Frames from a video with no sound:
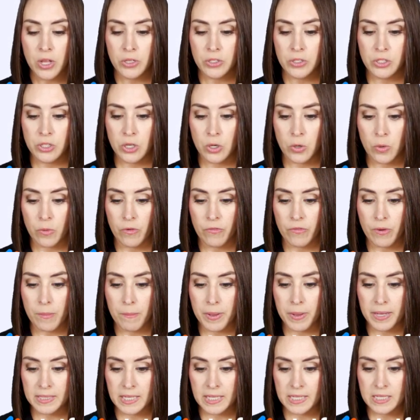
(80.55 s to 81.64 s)
So from
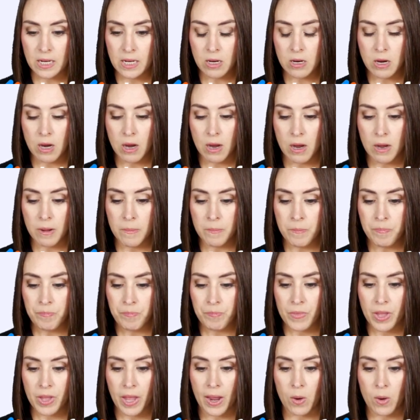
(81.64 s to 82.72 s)
monday dot com,
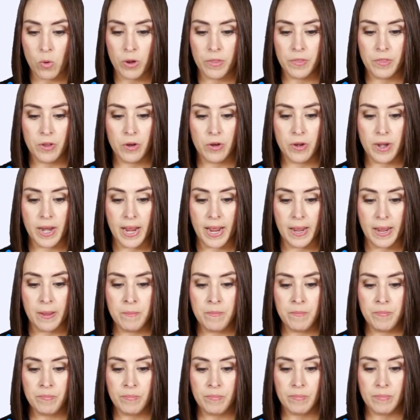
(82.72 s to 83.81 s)
I want their
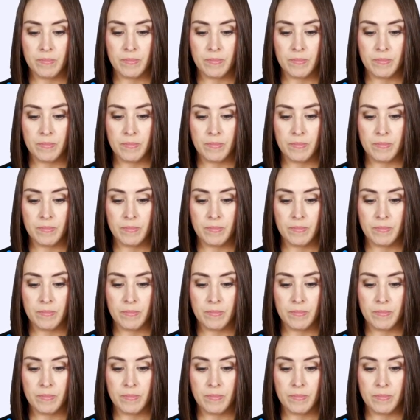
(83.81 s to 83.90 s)
name,